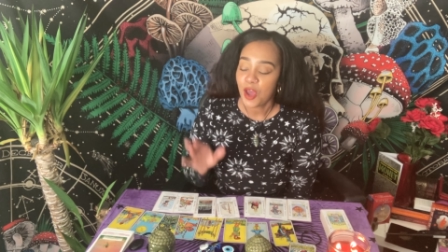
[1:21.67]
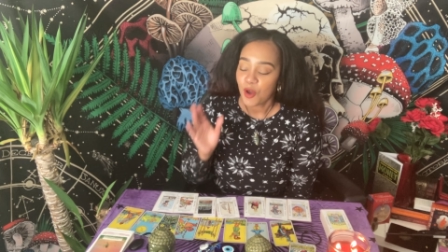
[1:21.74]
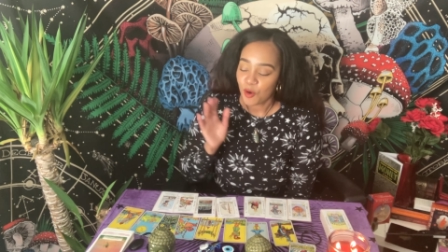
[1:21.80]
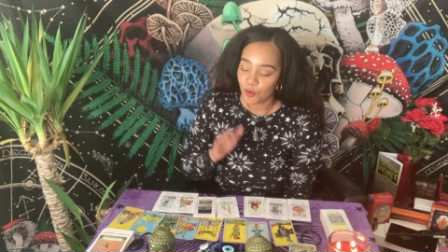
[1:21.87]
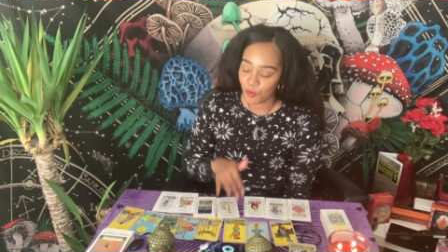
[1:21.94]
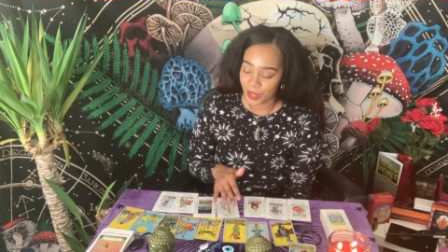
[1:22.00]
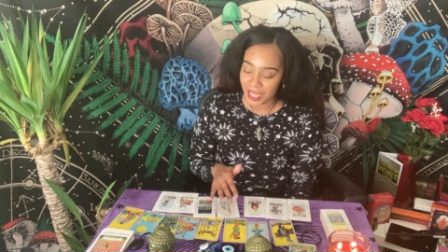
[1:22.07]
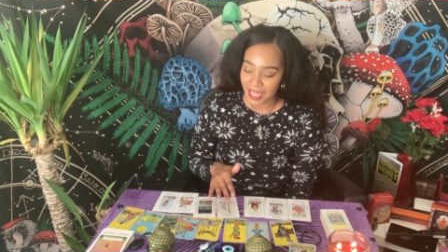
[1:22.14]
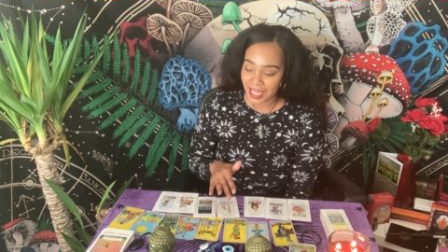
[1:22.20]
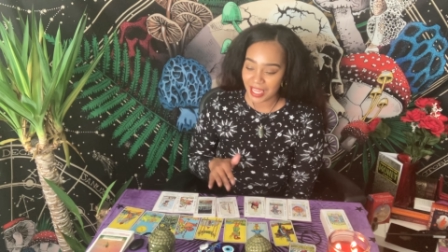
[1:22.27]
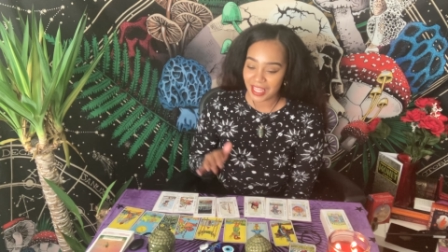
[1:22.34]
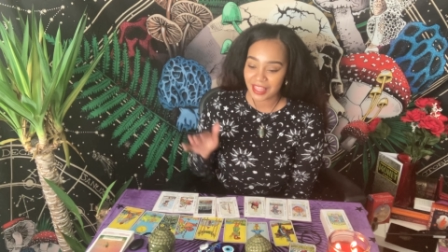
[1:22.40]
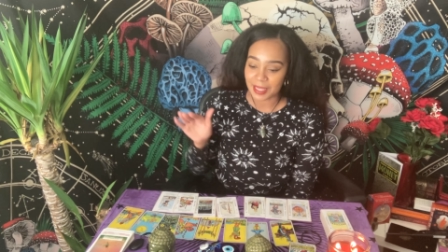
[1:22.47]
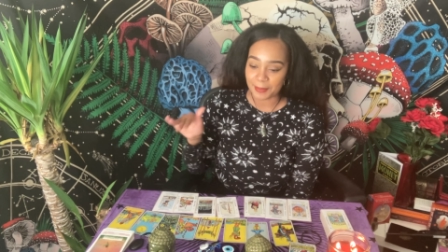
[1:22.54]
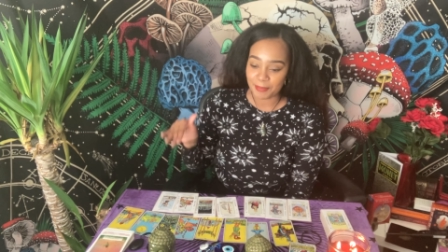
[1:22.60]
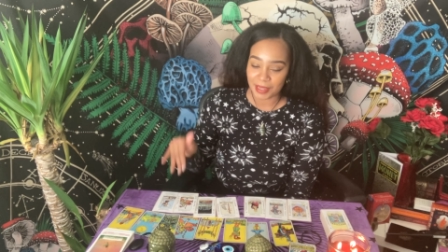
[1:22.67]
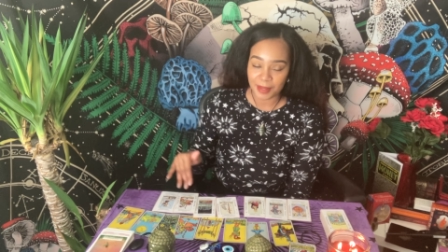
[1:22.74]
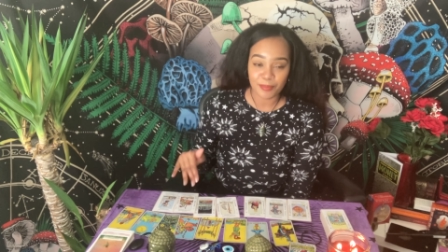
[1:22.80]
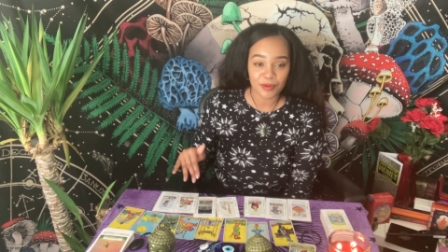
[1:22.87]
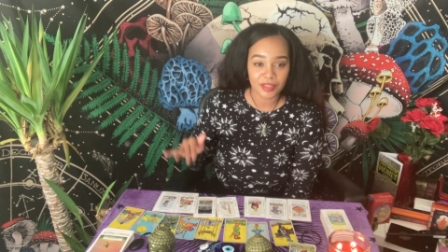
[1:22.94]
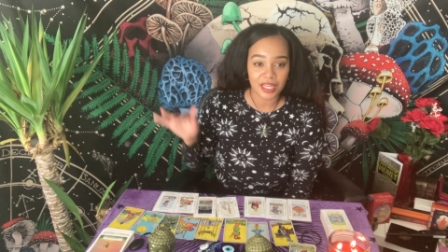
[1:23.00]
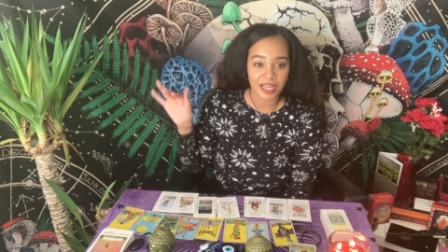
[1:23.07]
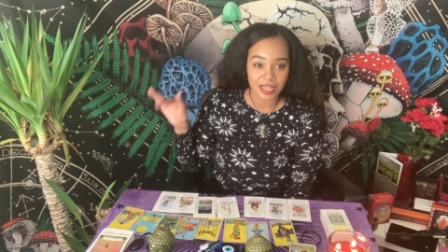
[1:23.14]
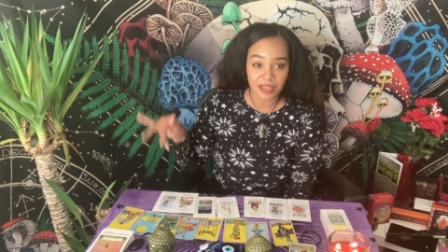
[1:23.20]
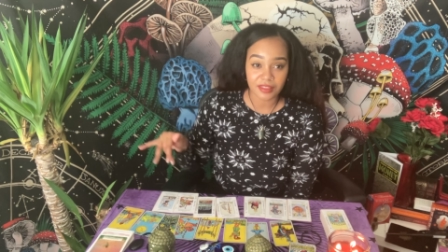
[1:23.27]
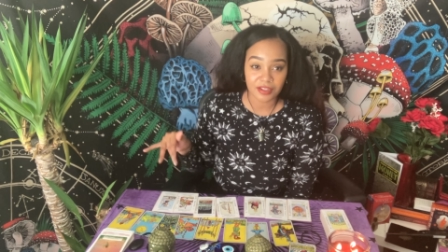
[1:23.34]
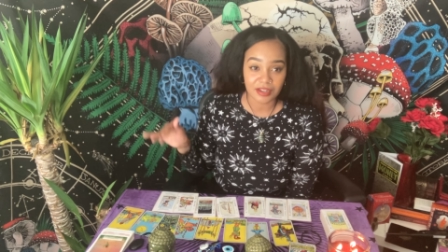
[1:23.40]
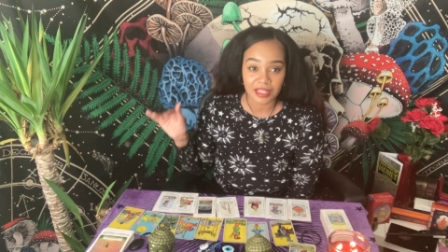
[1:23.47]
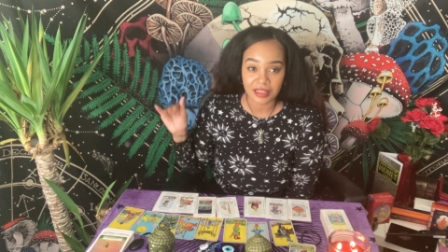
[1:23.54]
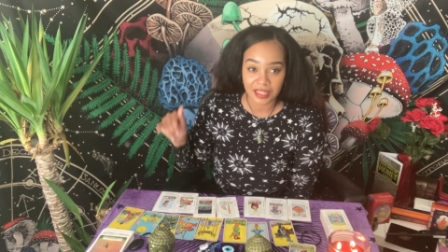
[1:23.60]
We, the people, the other
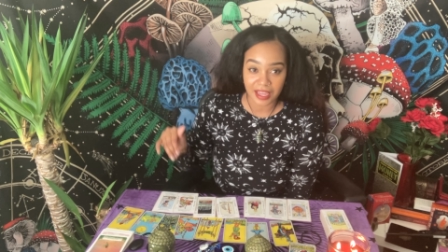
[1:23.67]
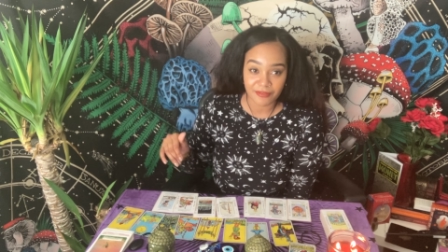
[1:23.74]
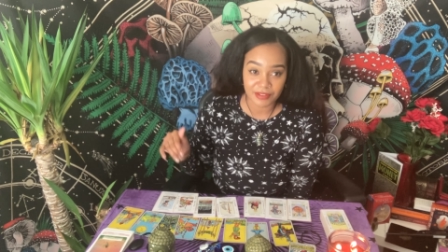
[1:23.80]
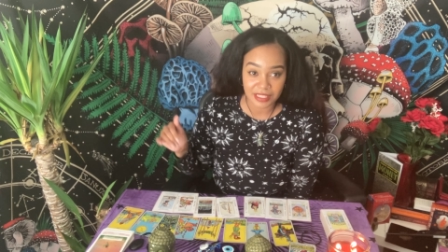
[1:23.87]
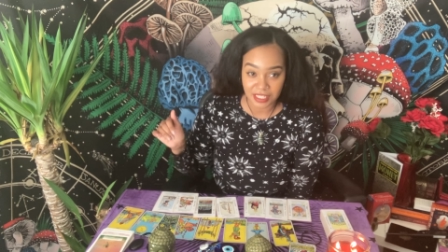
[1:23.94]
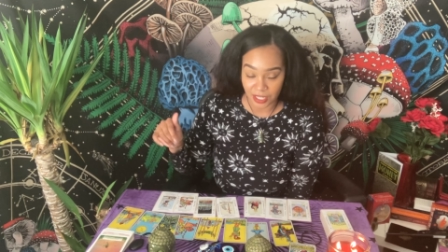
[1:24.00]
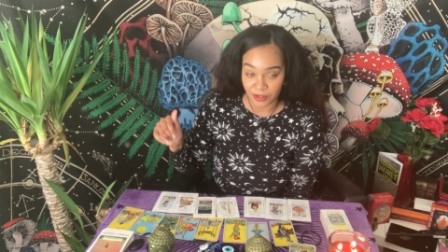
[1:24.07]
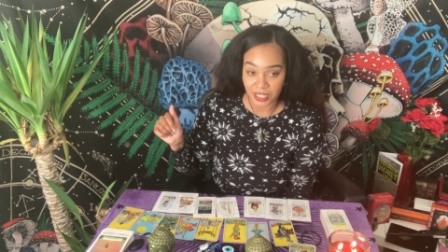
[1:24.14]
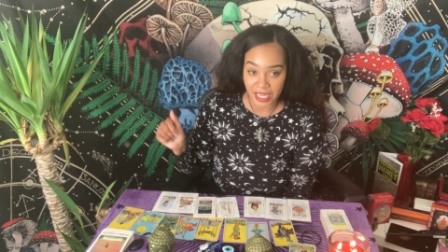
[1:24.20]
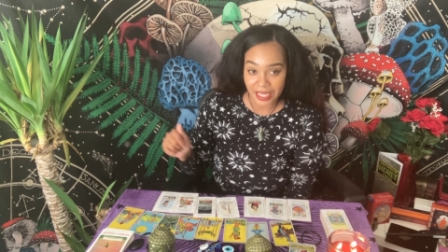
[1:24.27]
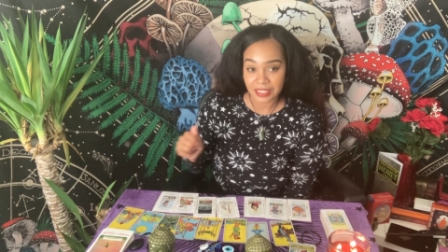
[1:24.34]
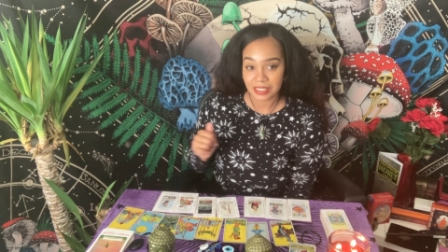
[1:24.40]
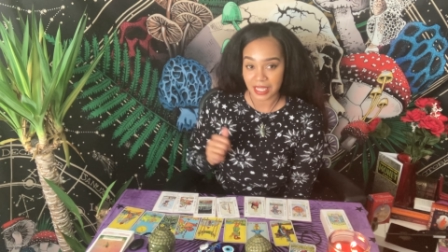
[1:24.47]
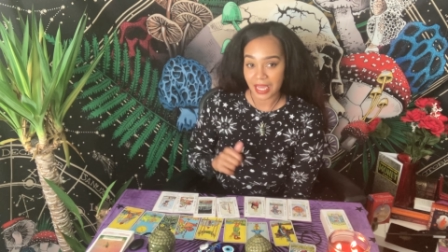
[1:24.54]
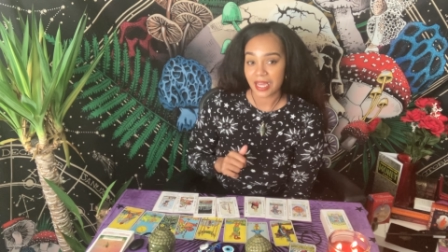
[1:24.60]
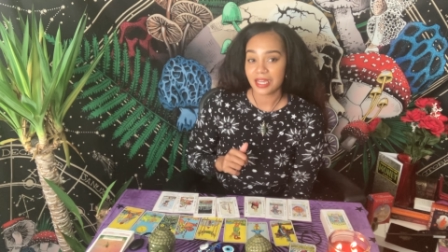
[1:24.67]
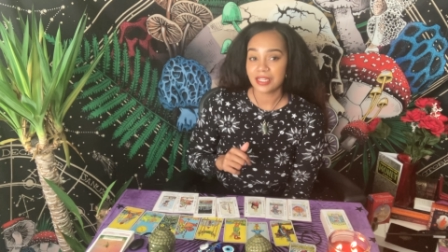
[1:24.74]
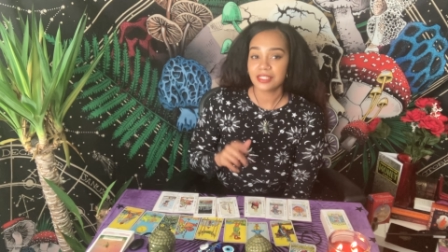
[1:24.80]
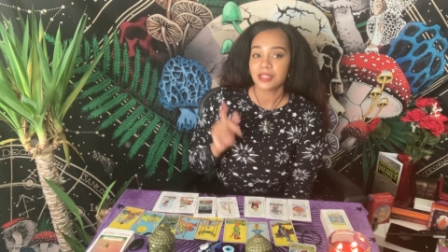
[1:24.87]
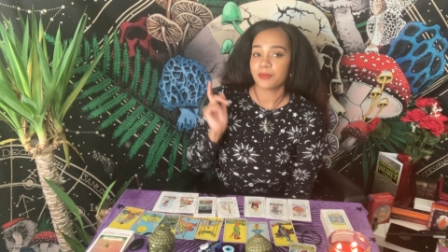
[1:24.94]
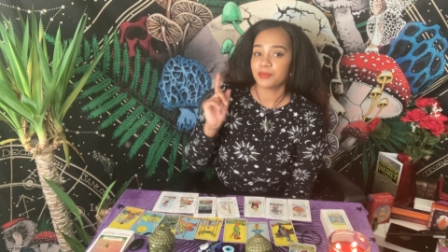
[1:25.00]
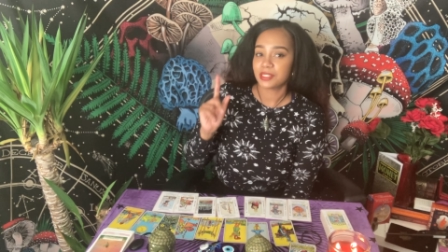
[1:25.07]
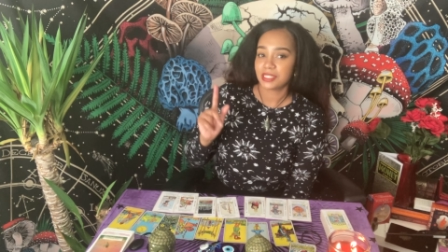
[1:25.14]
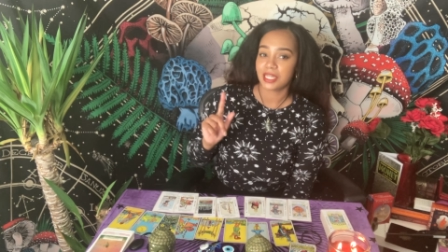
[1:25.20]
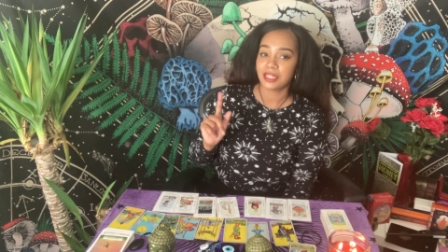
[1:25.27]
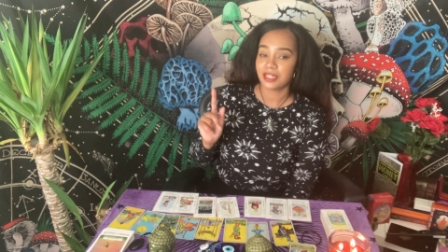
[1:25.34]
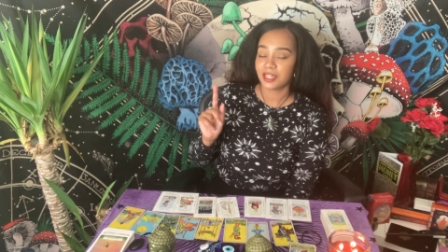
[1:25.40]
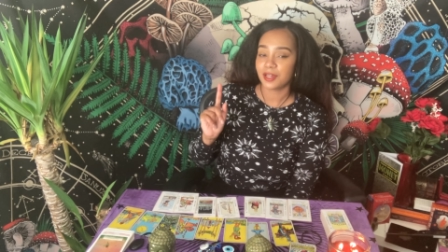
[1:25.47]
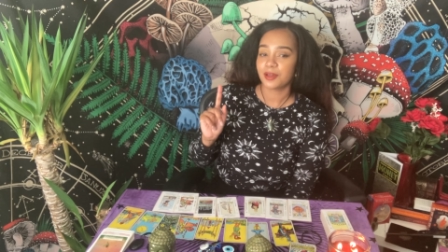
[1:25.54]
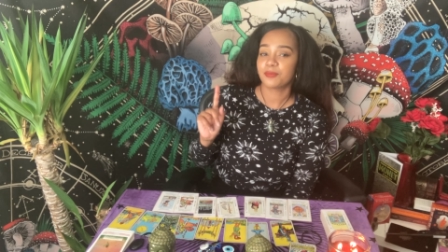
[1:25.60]
11 zodiac signs, I'm going to
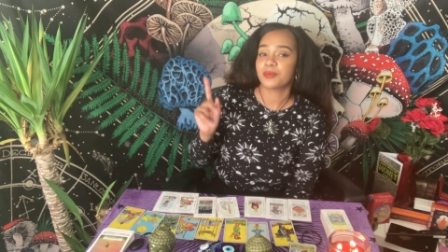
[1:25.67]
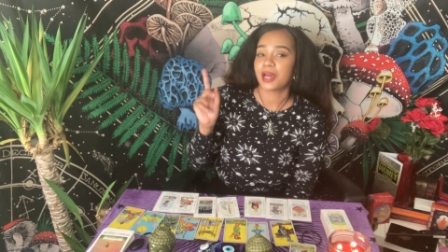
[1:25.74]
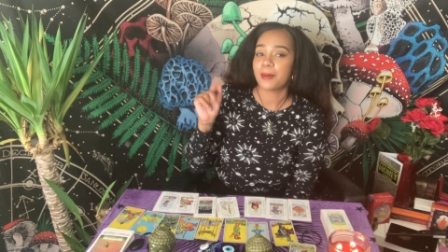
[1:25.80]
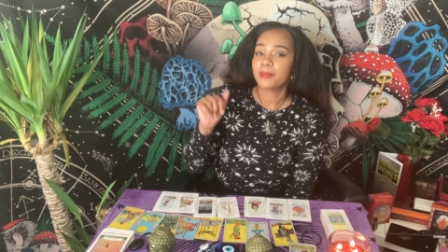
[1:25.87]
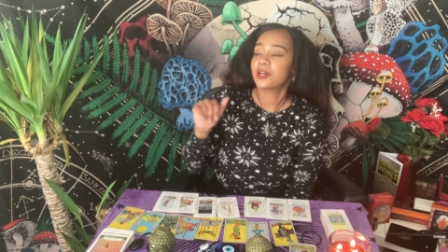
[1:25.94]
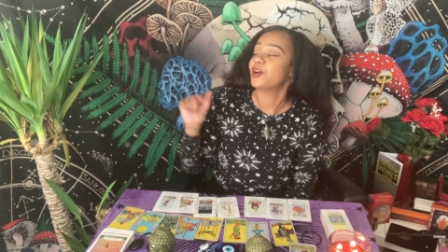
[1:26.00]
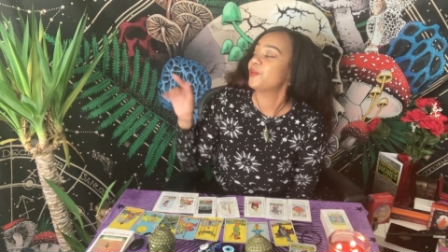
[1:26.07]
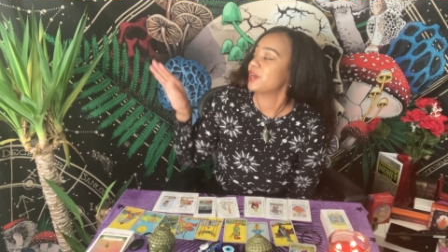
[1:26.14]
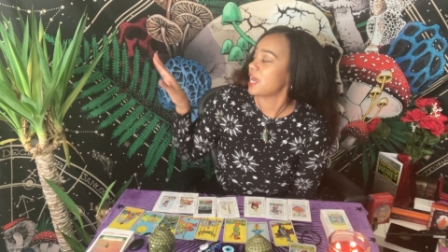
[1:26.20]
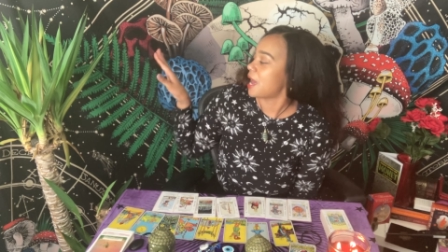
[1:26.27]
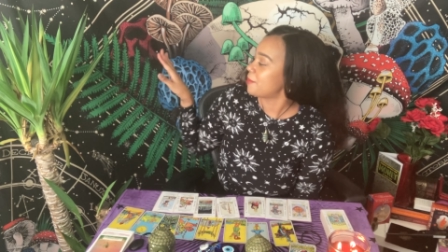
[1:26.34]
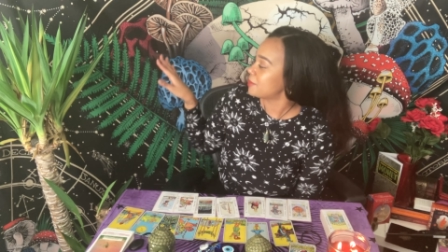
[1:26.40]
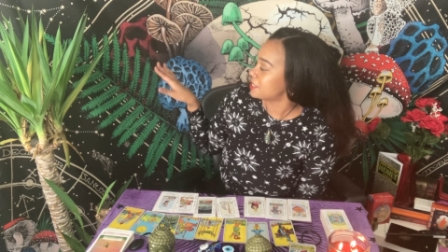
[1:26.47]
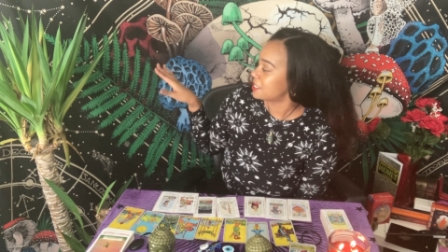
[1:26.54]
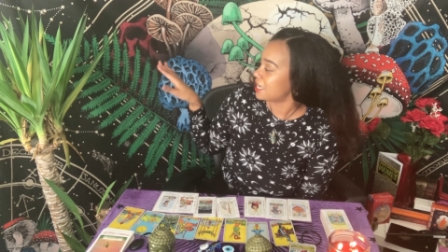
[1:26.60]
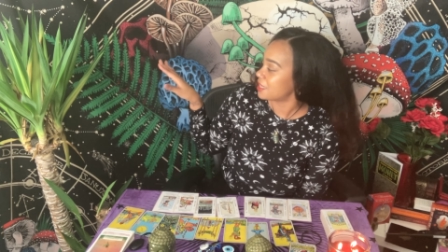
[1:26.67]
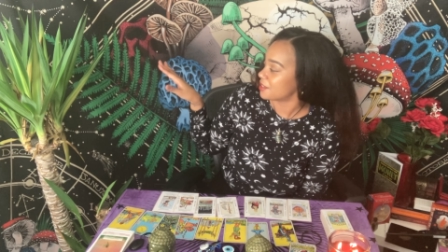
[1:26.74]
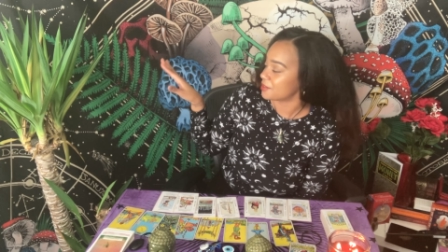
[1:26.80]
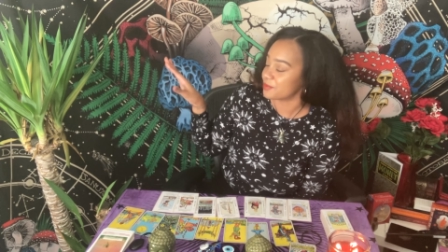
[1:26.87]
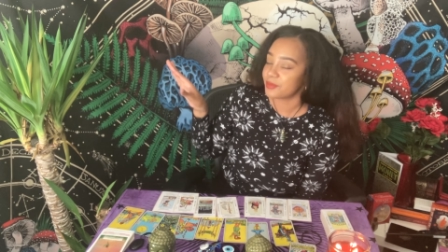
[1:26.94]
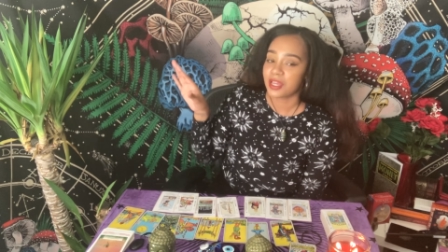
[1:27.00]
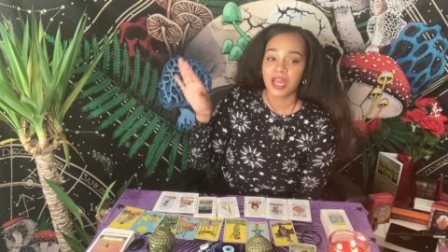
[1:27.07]
stand up, I'm going to go, I'm going to tell them.